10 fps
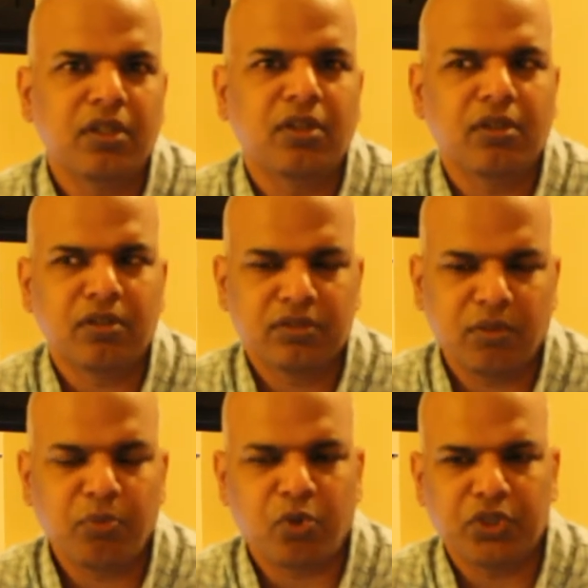In
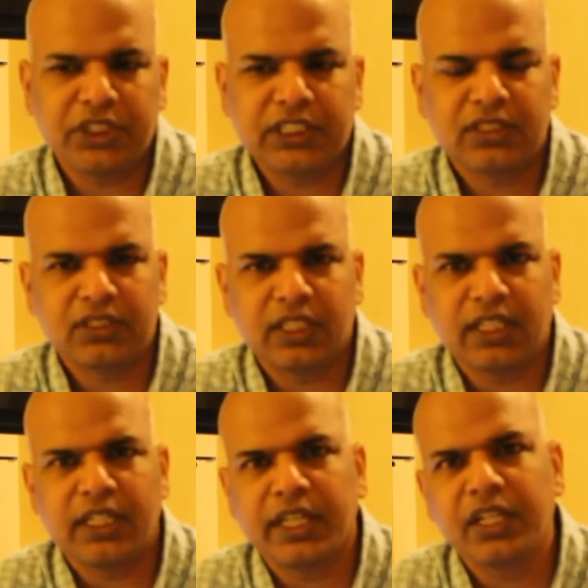some projects,
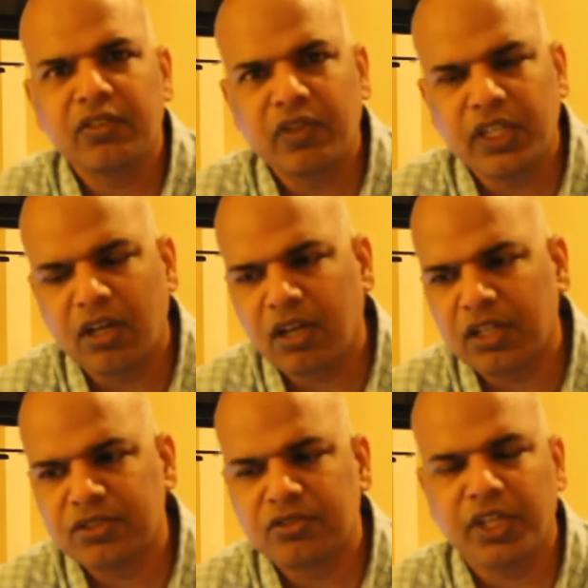they get
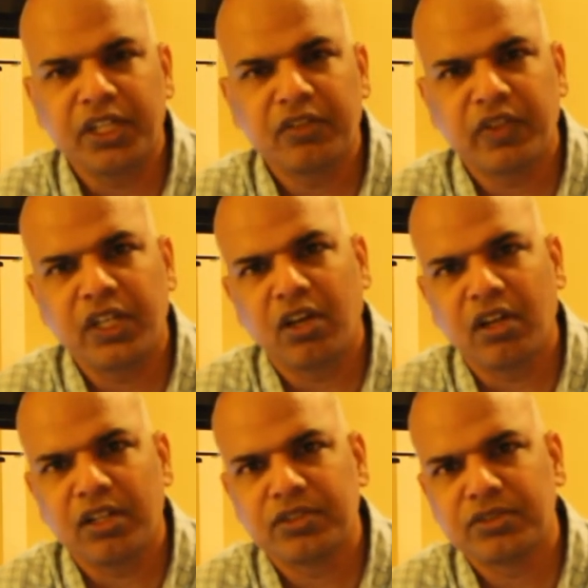$85,
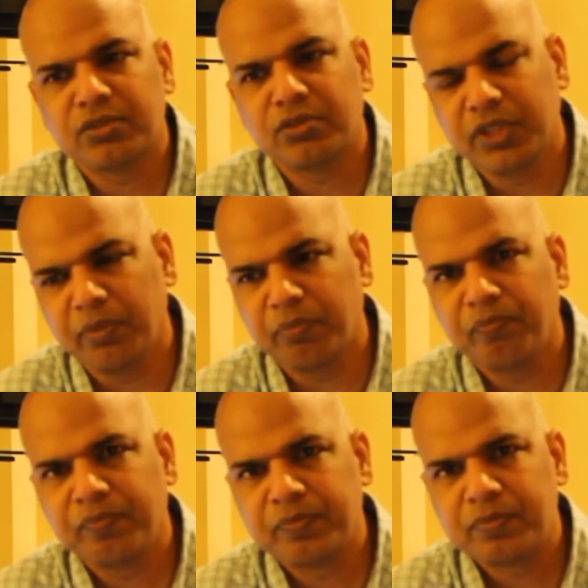$95 to
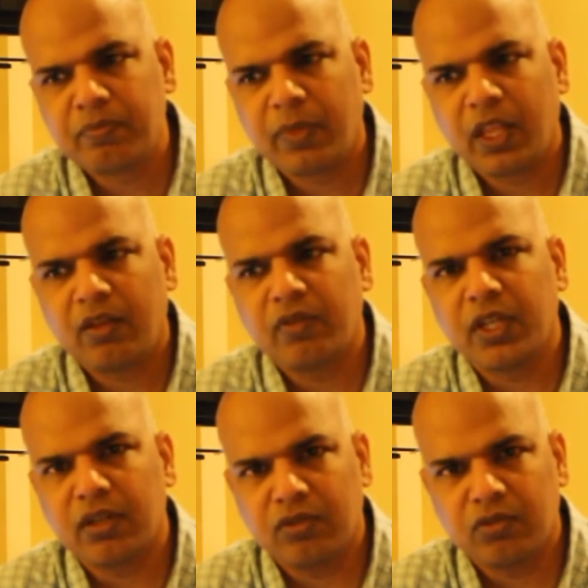them,
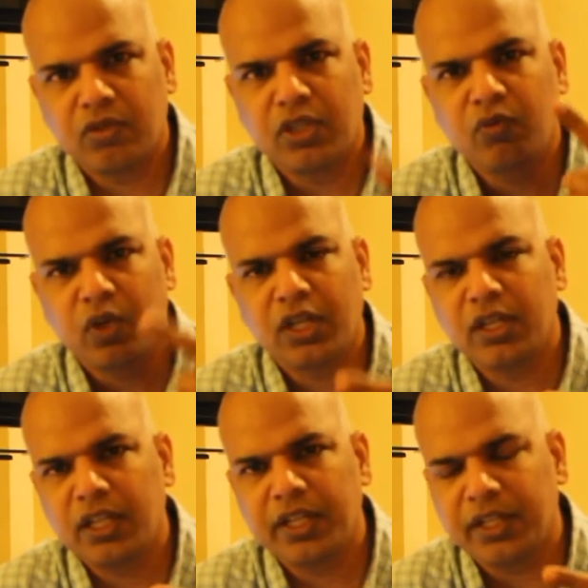where only
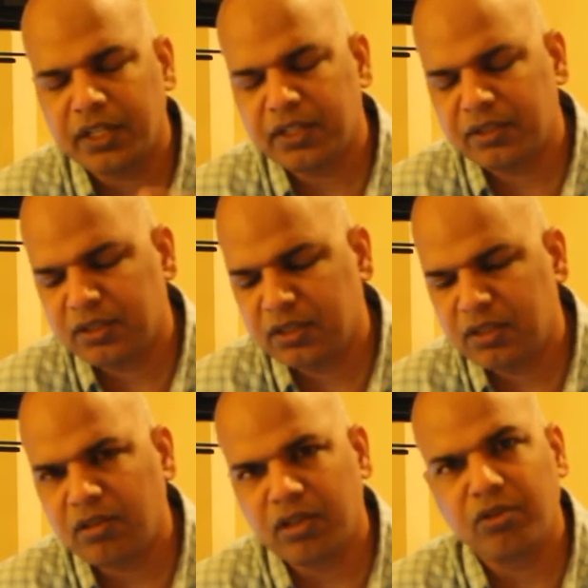one layer
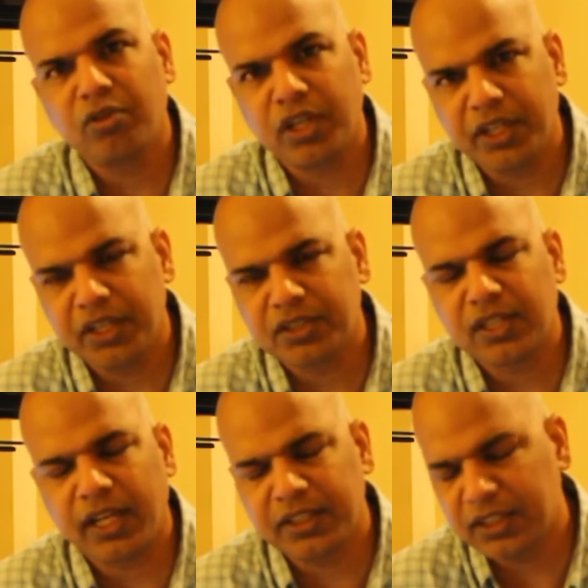or no
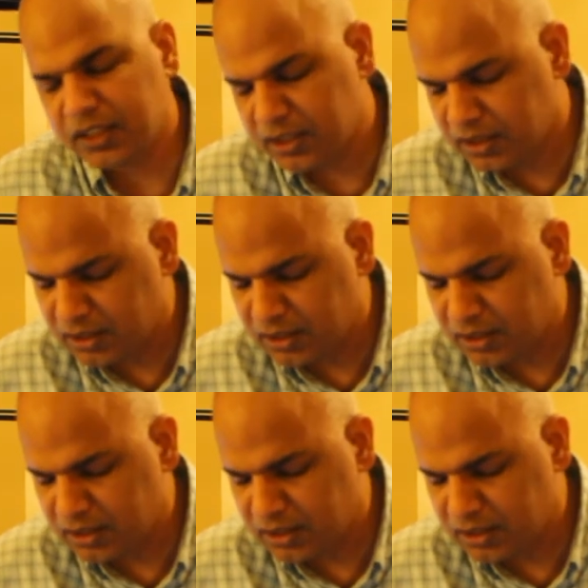layers like that.